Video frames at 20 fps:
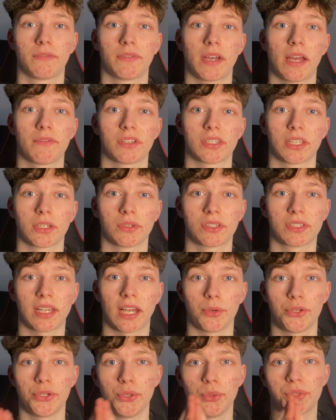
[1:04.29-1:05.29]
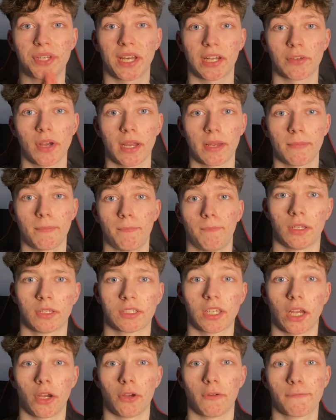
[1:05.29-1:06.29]
for every single sale you generate.
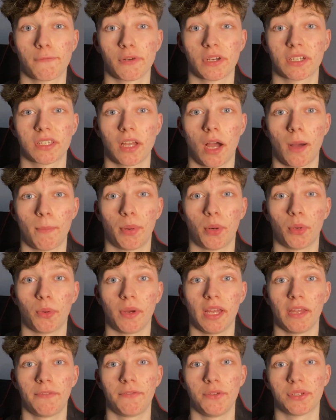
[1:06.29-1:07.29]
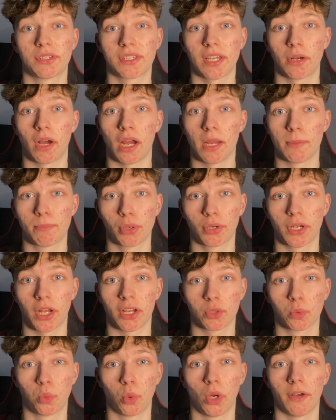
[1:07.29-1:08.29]
So for example, if you sell a
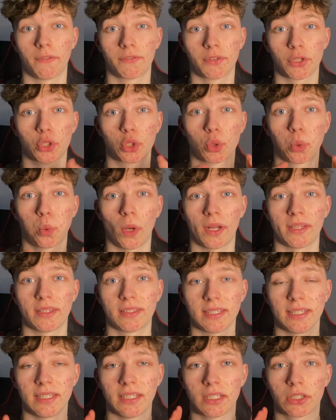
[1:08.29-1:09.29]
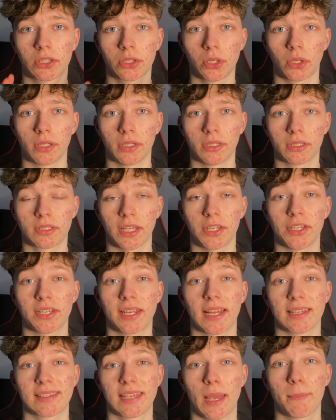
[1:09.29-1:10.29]
product worth $20 and you
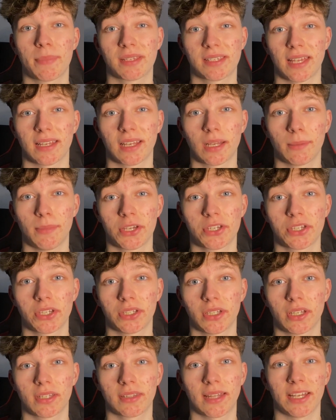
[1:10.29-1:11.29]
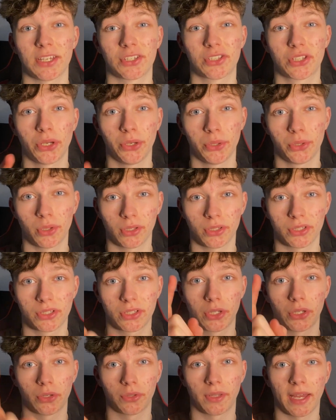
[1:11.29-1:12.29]
get a 10% commission, that is $2
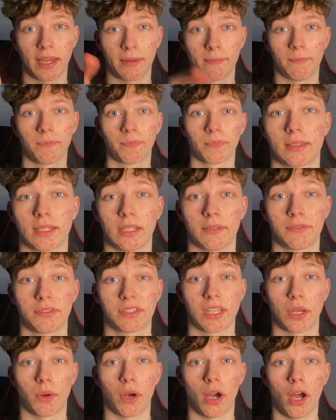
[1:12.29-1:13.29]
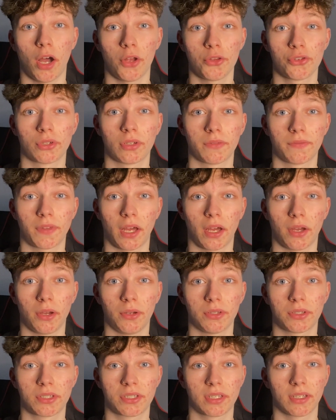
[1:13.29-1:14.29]
to your name. Then if you sell 100 of
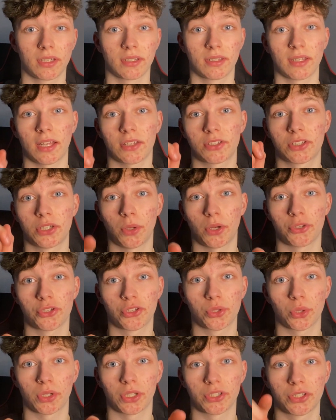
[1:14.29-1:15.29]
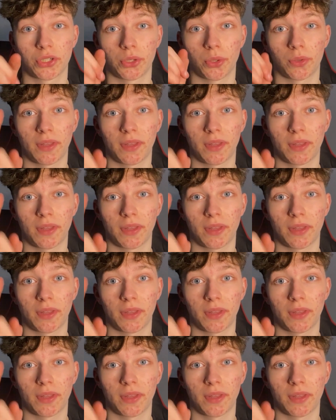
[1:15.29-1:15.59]
those, that's $200 to your